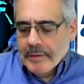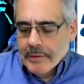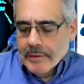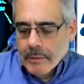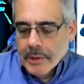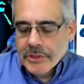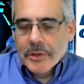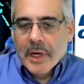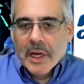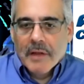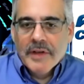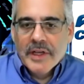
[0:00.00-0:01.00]
what's your
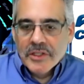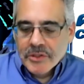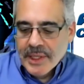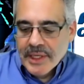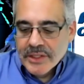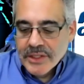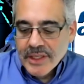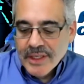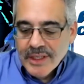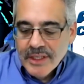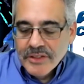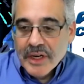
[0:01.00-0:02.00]
elevator speech?
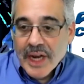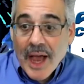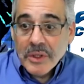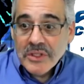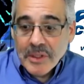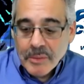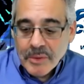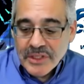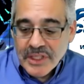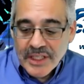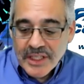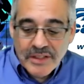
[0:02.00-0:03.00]
So now when someone
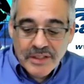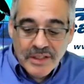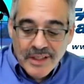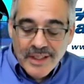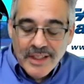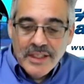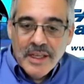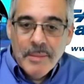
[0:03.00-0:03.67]
says, give me your